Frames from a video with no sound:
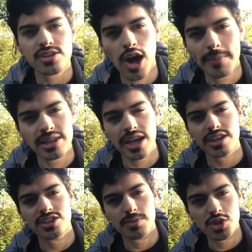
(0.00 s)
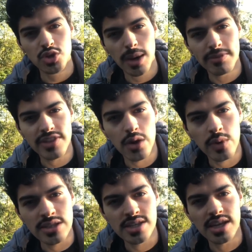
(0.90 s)
comment, like, and subscribe if that
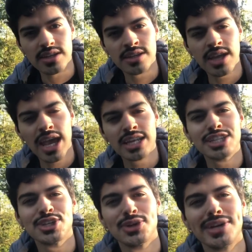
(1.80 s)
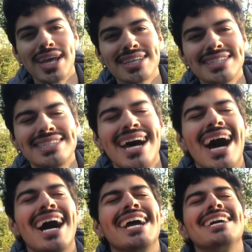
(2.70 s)
resonated. And until next
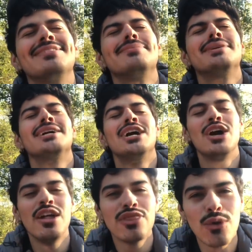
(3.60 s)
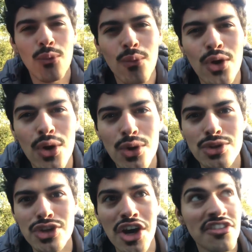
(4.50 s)
time, the
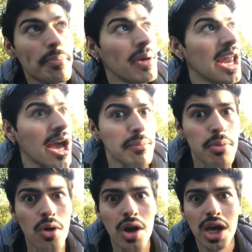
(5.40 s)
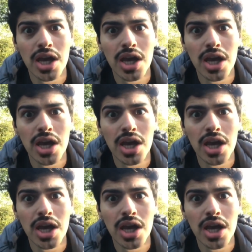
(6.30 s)
world of Plant Boy.